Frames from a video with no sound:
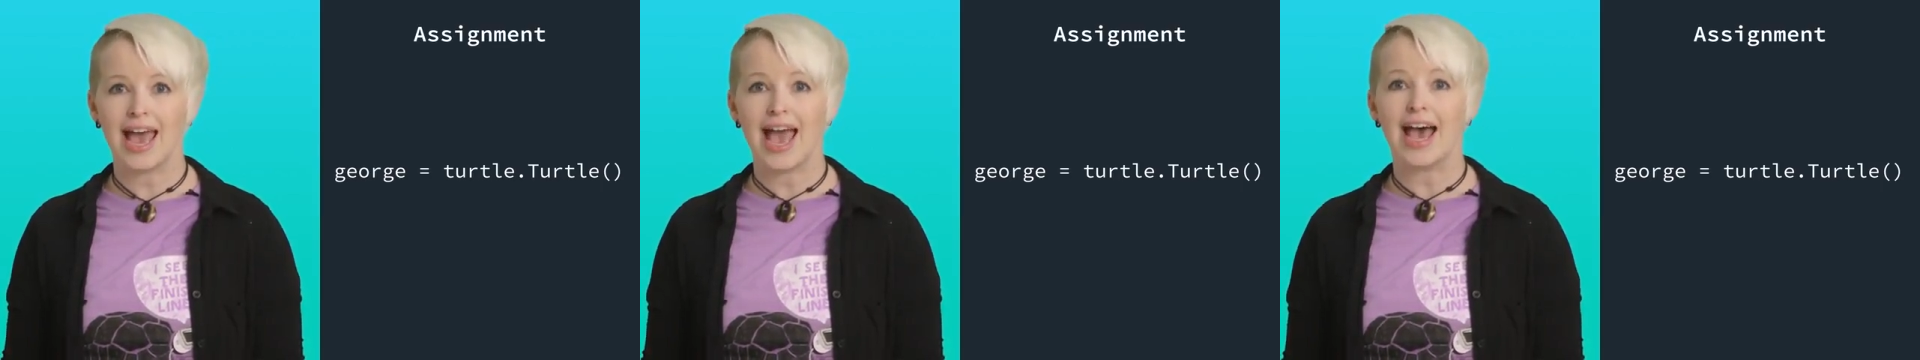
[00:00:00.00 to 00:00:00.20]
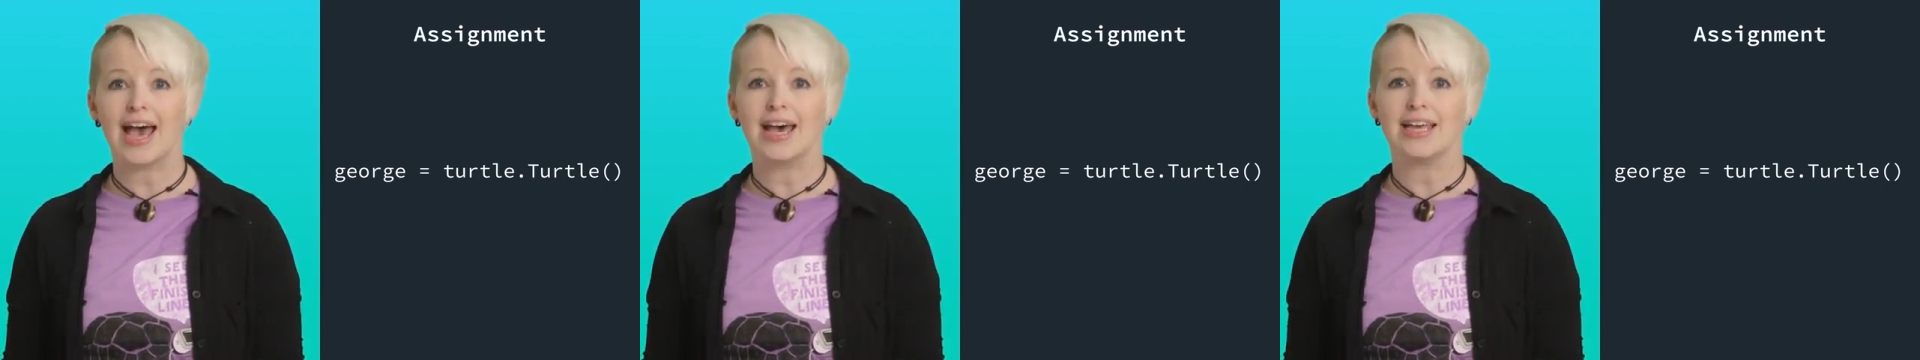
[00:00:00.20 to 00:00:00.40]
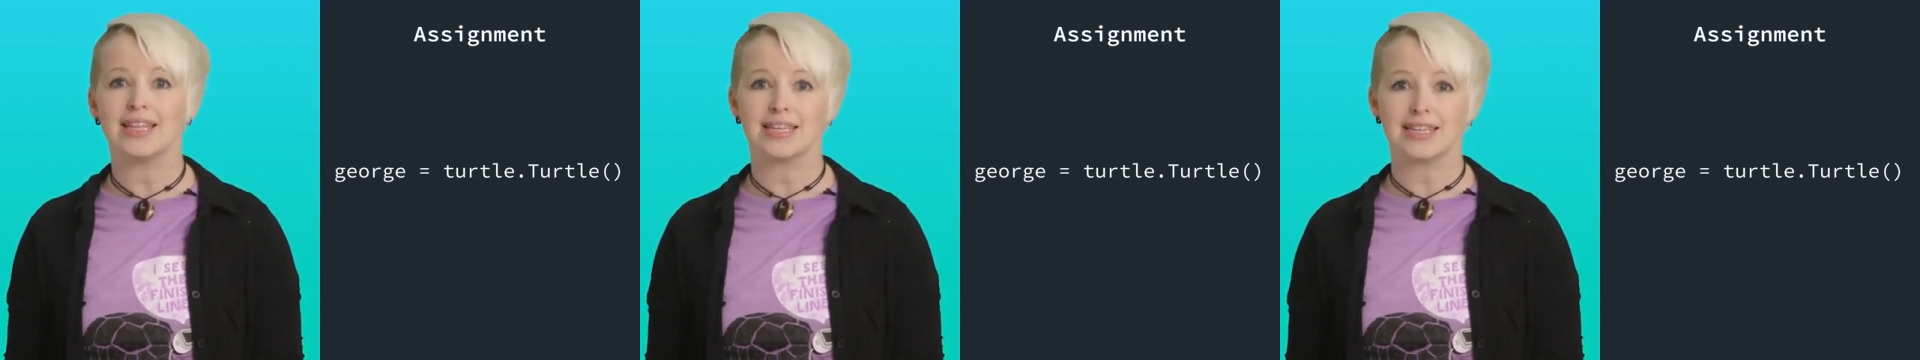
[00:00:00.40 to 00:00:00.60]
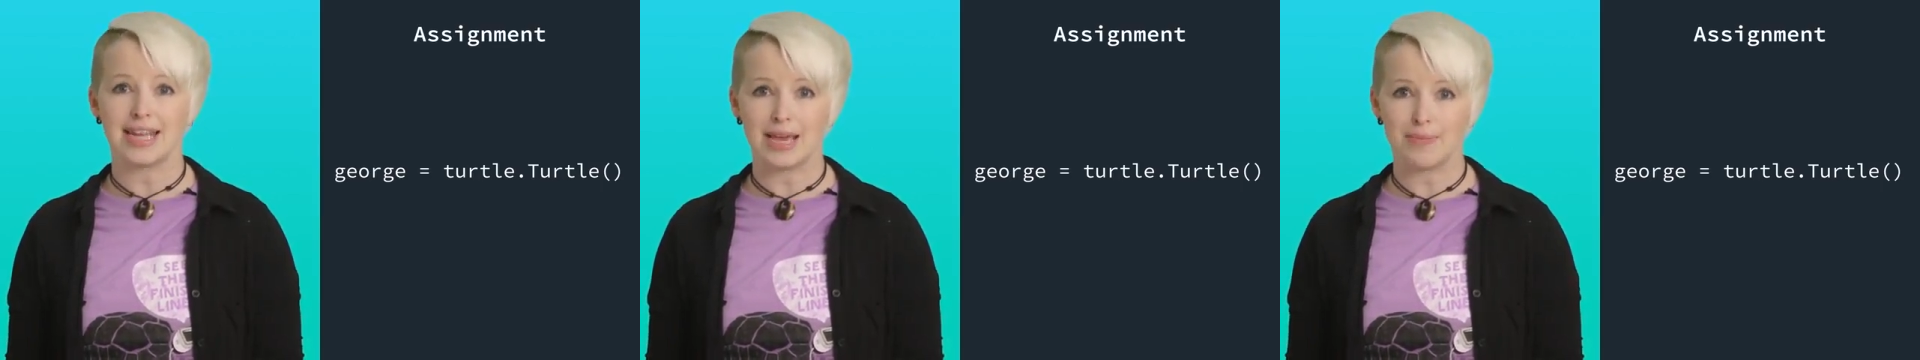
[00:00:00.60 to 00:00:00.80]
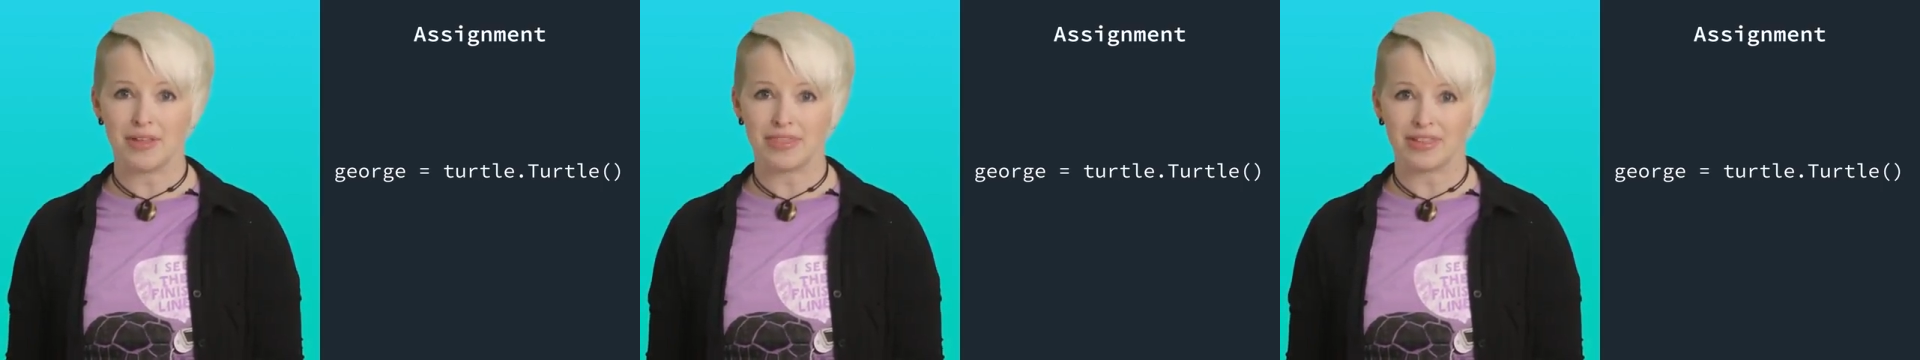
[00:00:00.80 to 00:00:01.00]
and the
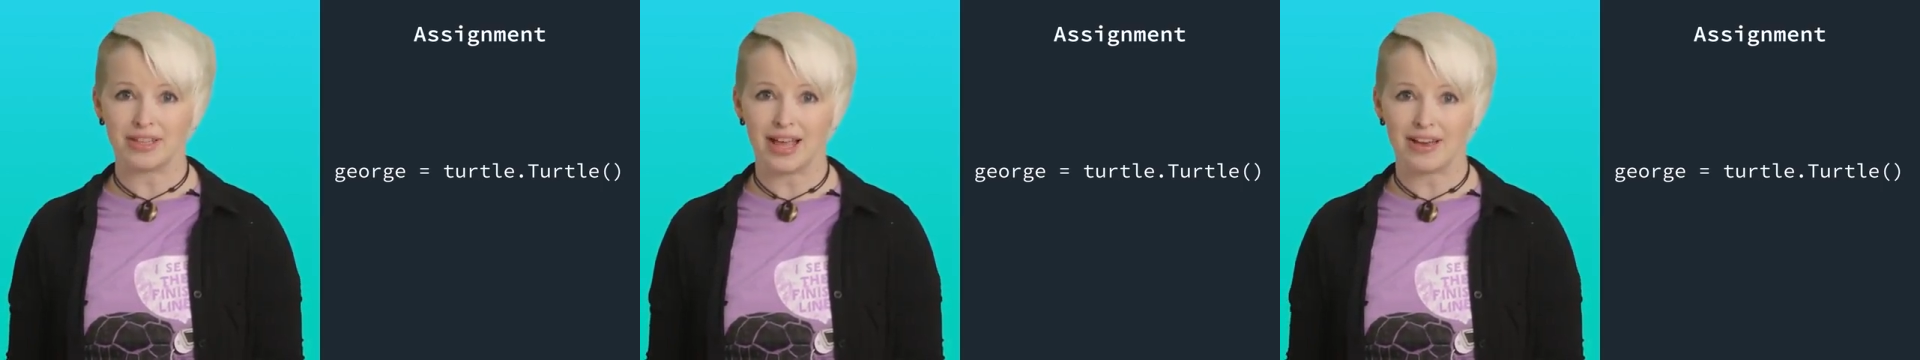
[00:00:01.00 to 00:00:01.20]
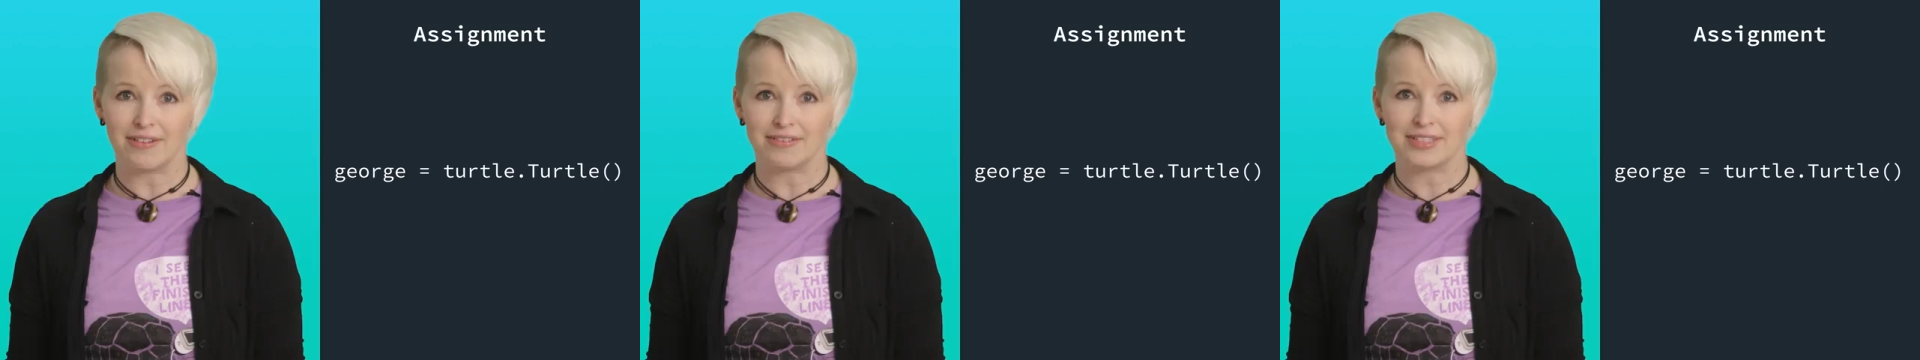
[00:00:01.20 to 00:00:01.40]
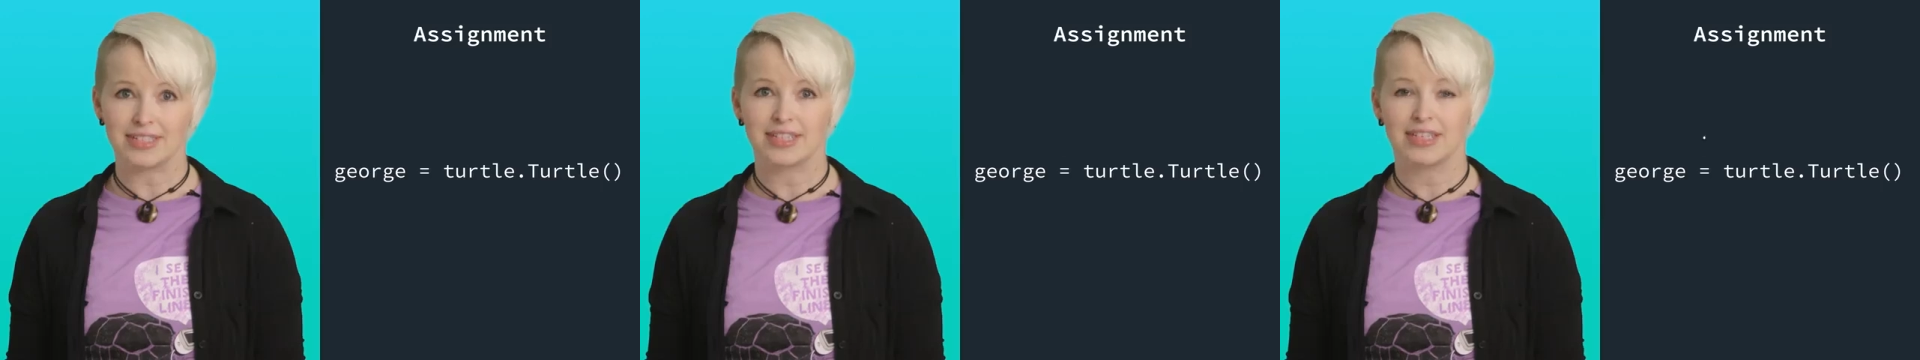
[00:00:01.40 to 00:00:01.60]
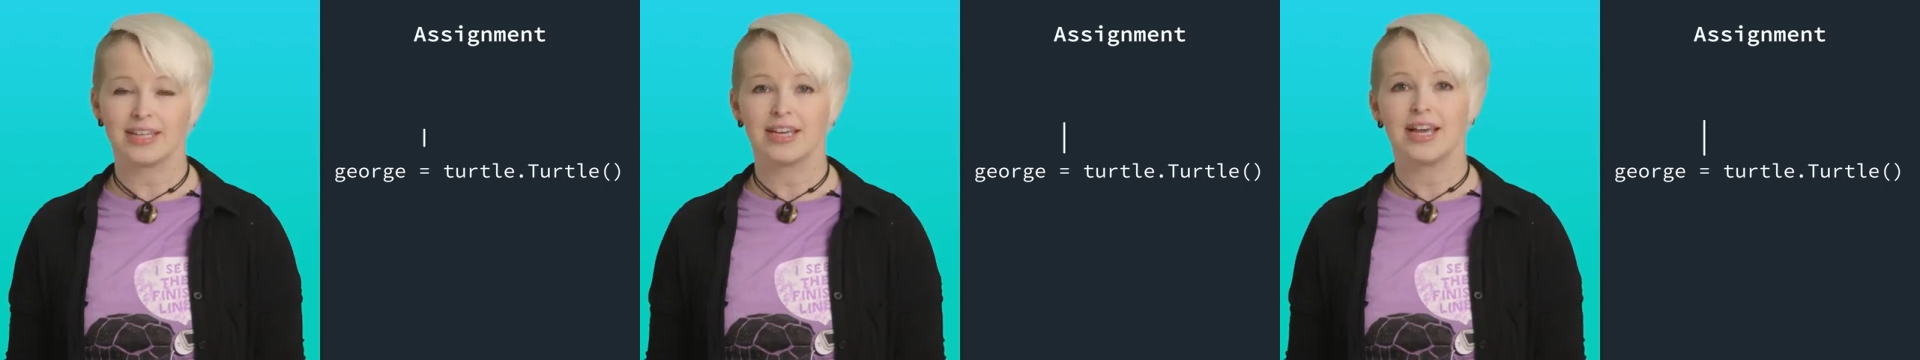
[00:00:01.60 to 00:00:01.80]
name on the left.